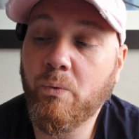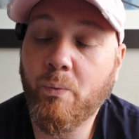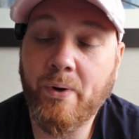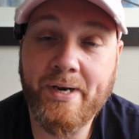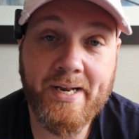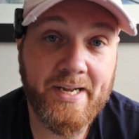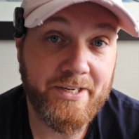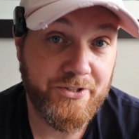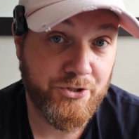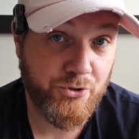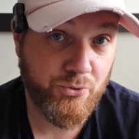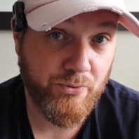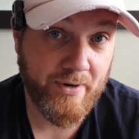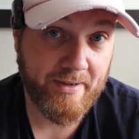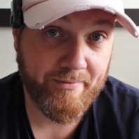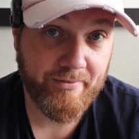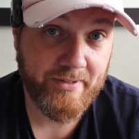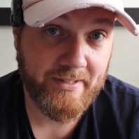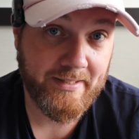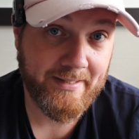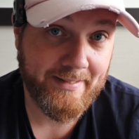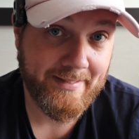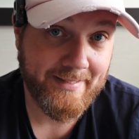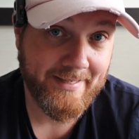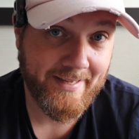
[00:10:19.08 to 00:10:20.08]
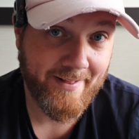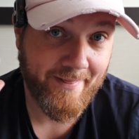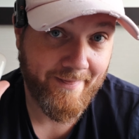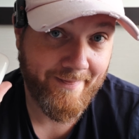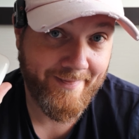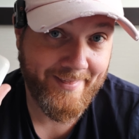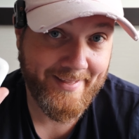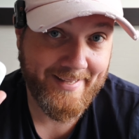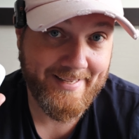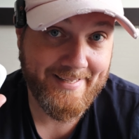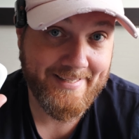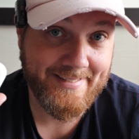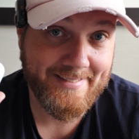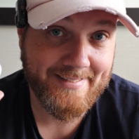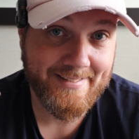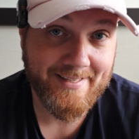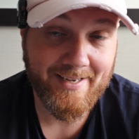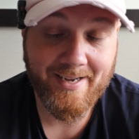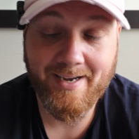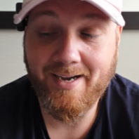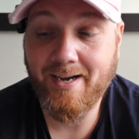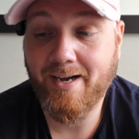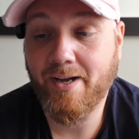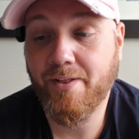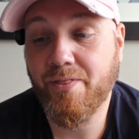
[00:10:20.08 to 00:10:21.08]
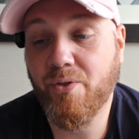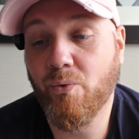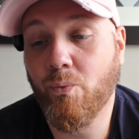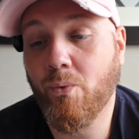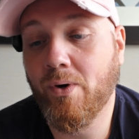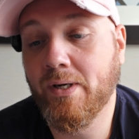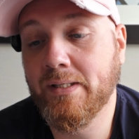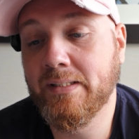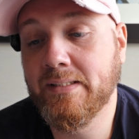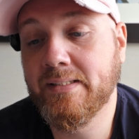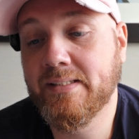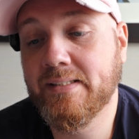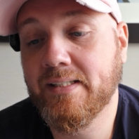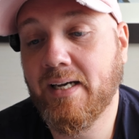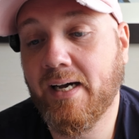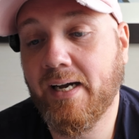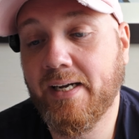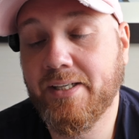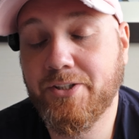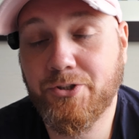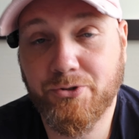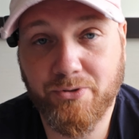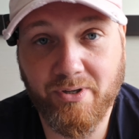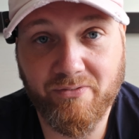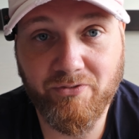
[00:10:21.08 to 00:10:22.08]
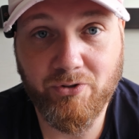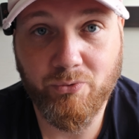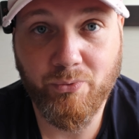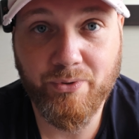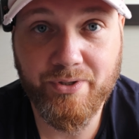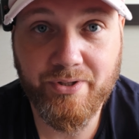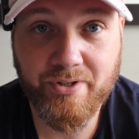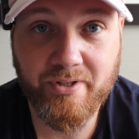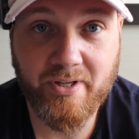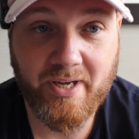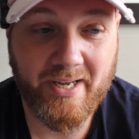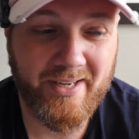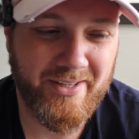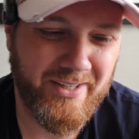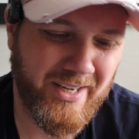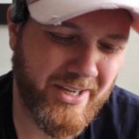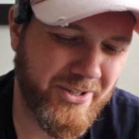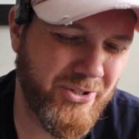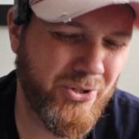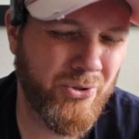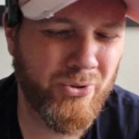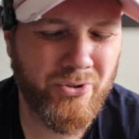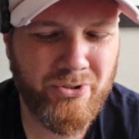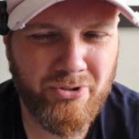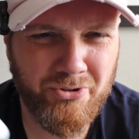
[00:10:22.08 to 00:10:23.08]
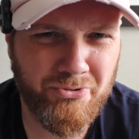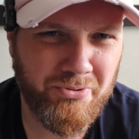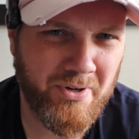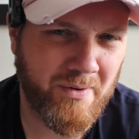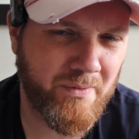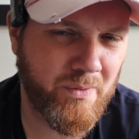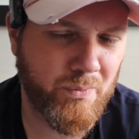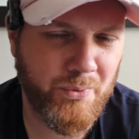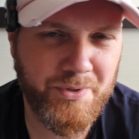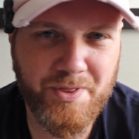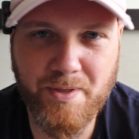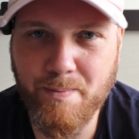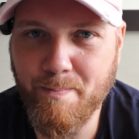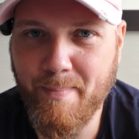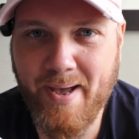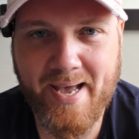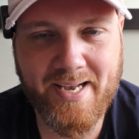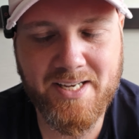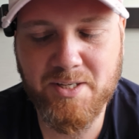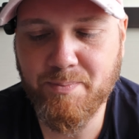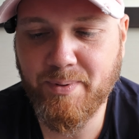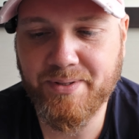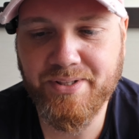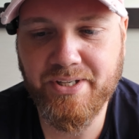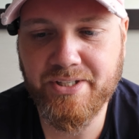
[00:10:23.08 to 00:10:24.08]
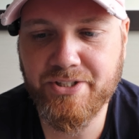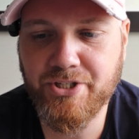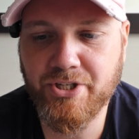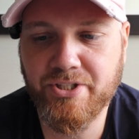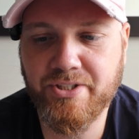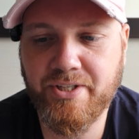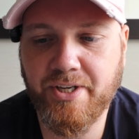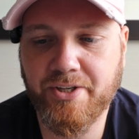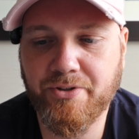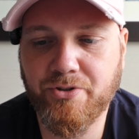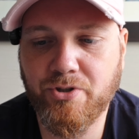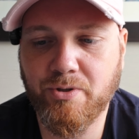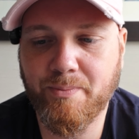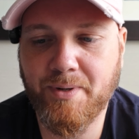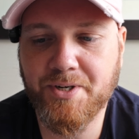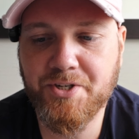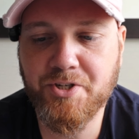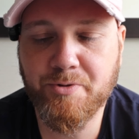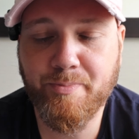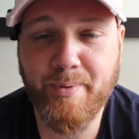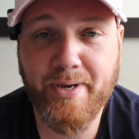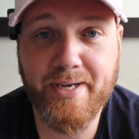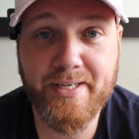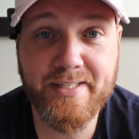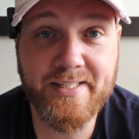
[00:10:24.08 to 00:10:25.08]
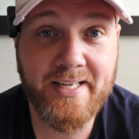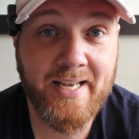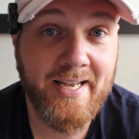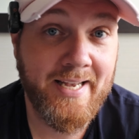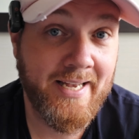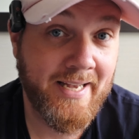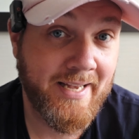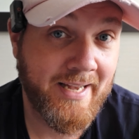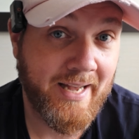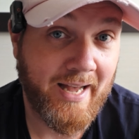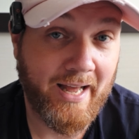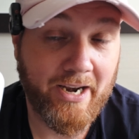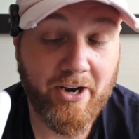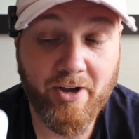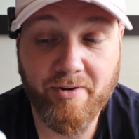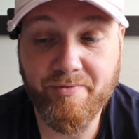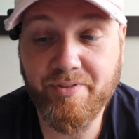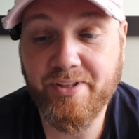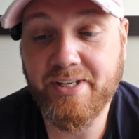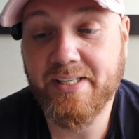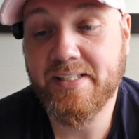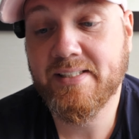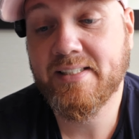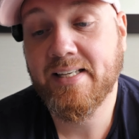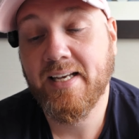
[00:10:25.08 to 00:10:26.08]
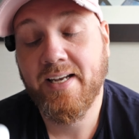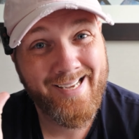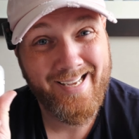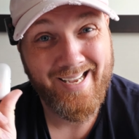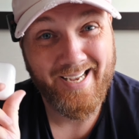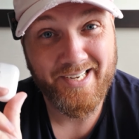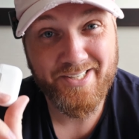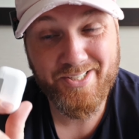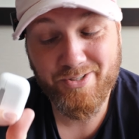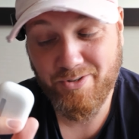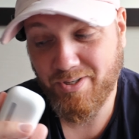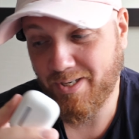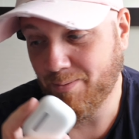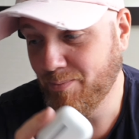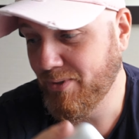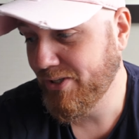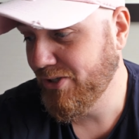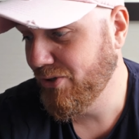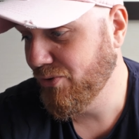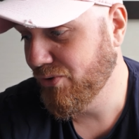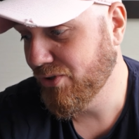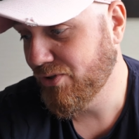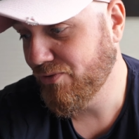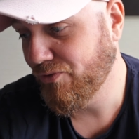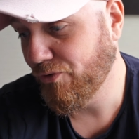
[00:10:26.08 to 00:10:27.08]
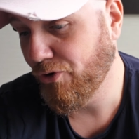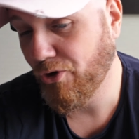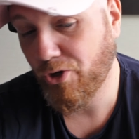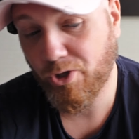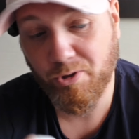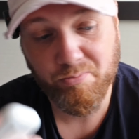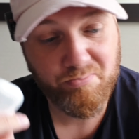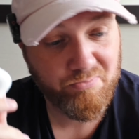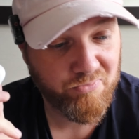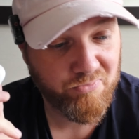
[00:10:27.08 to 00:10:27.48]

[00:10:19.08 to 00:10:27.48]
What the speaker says: When I travel, these are the ones I travel with. I used to travel with the Max, but they just take too much space. I love these. Extremely useful,